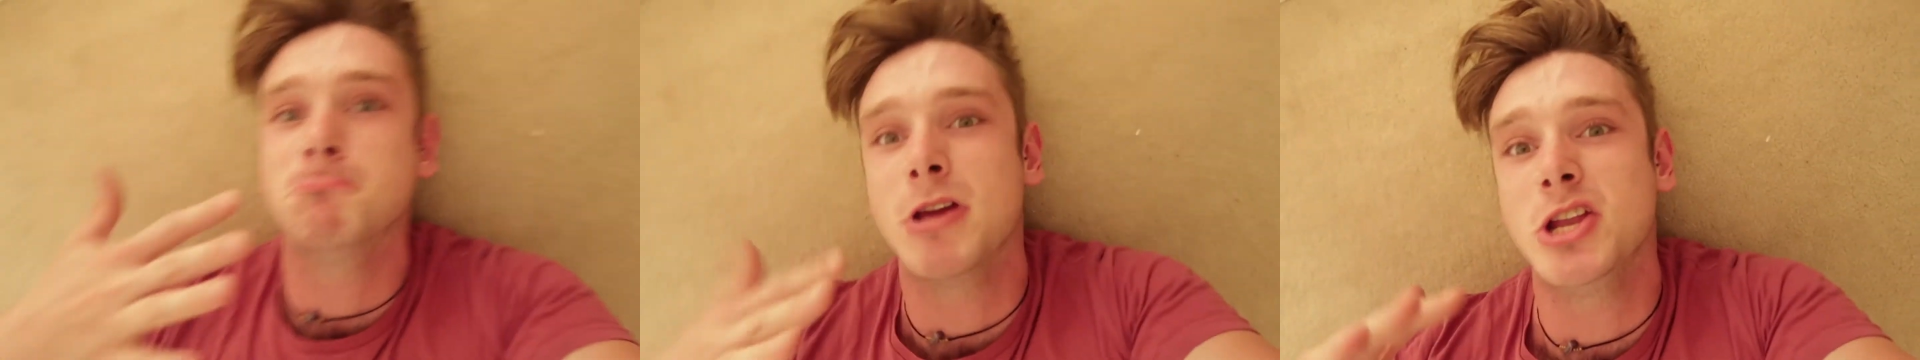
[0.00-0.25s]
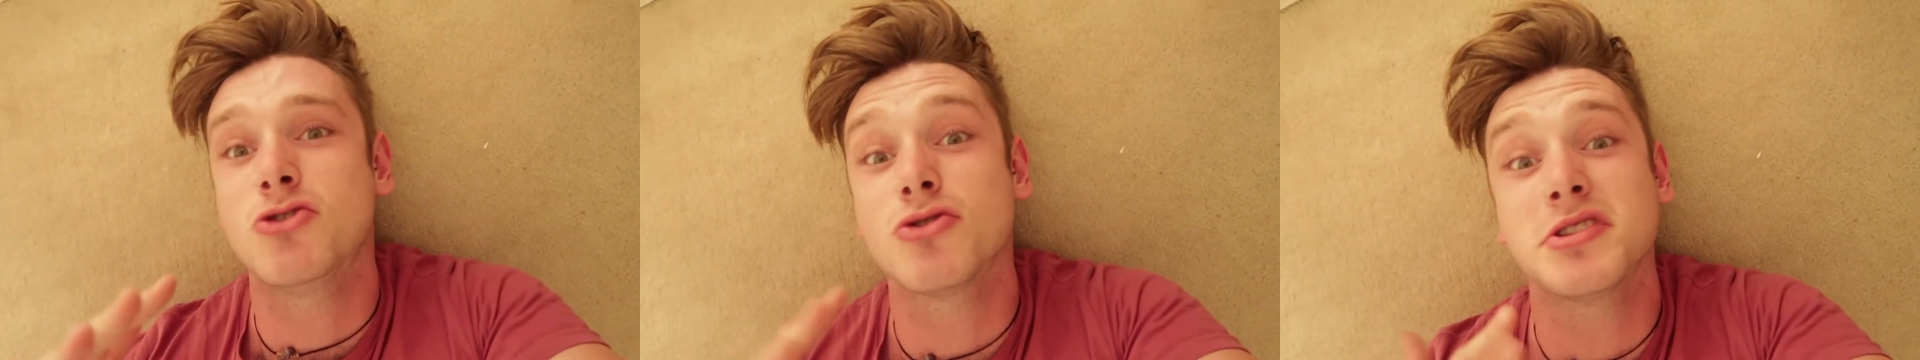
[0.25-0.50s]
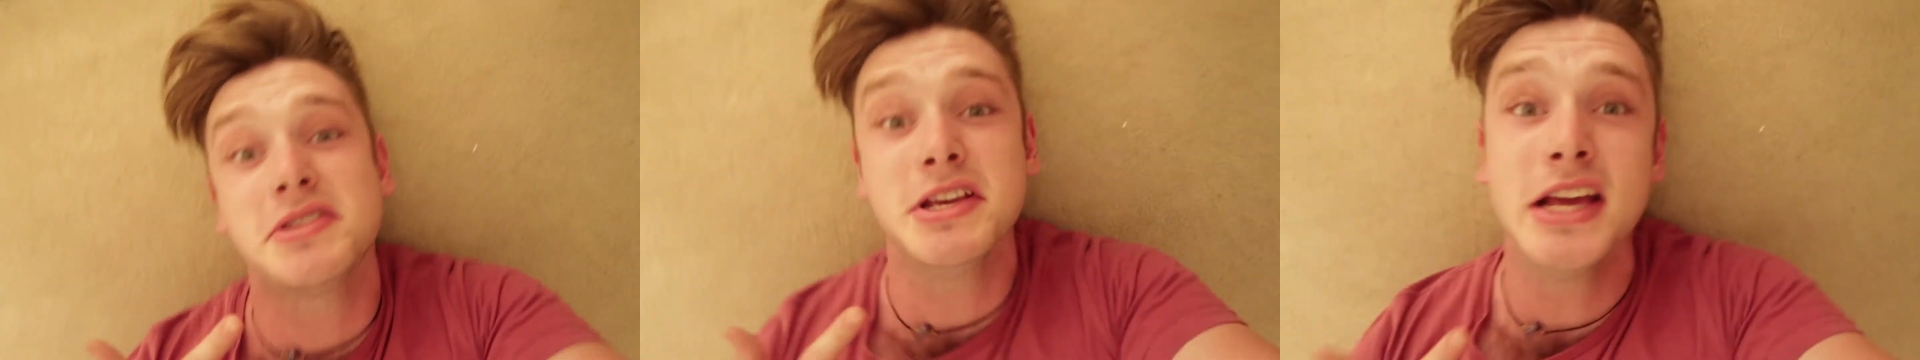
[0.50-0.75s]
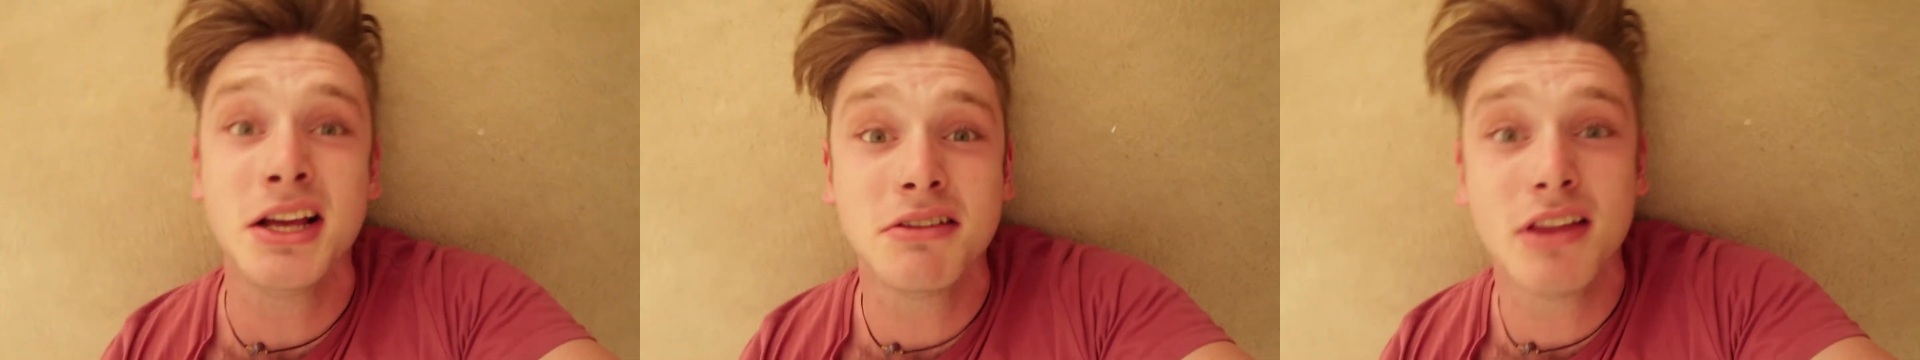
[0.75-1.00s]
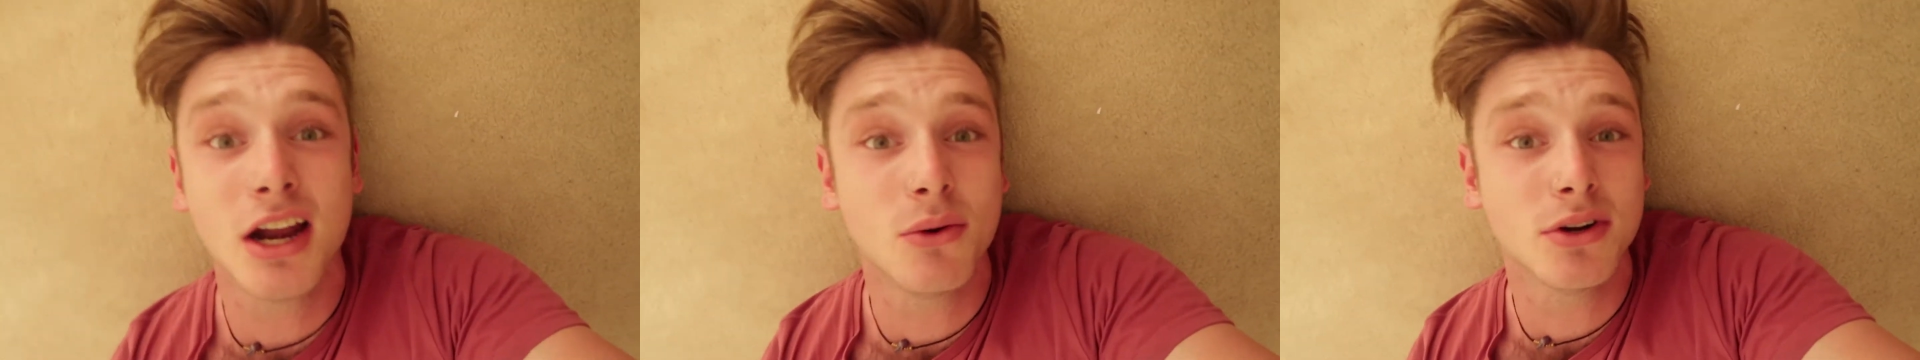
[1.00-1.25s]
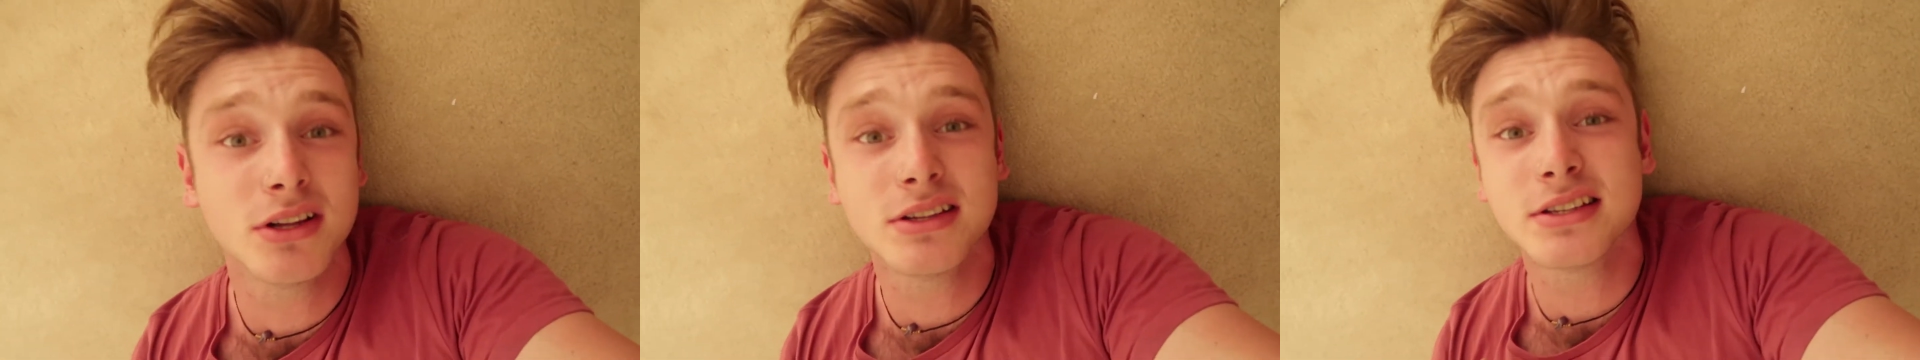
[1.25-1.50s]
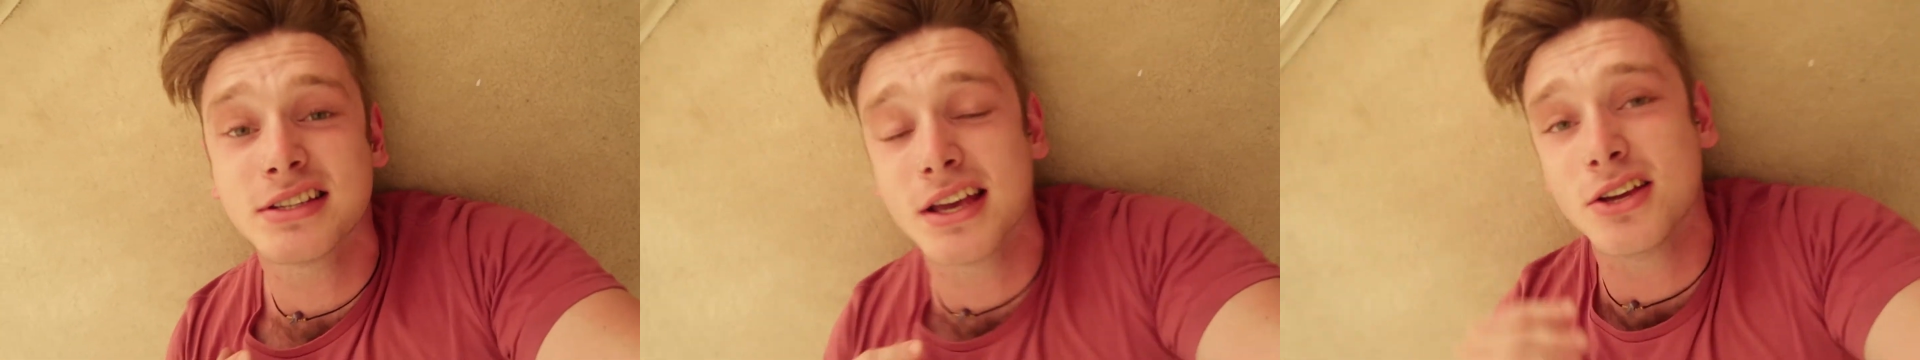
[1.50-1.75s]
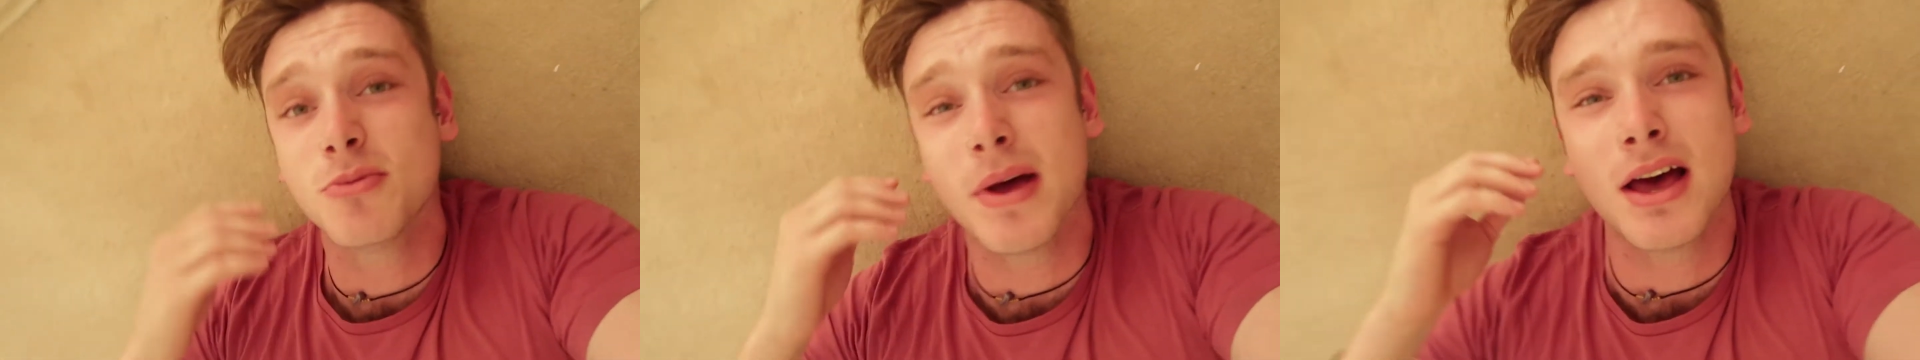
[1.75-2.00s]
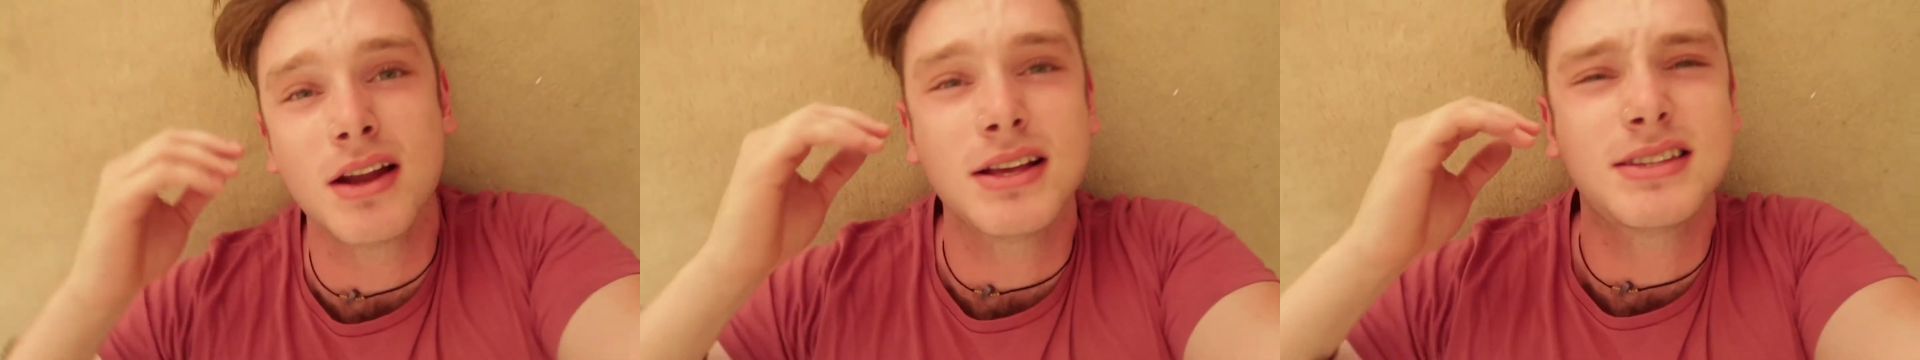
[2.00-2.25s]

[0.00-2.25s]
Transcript: interesting that I wanted to tell you about.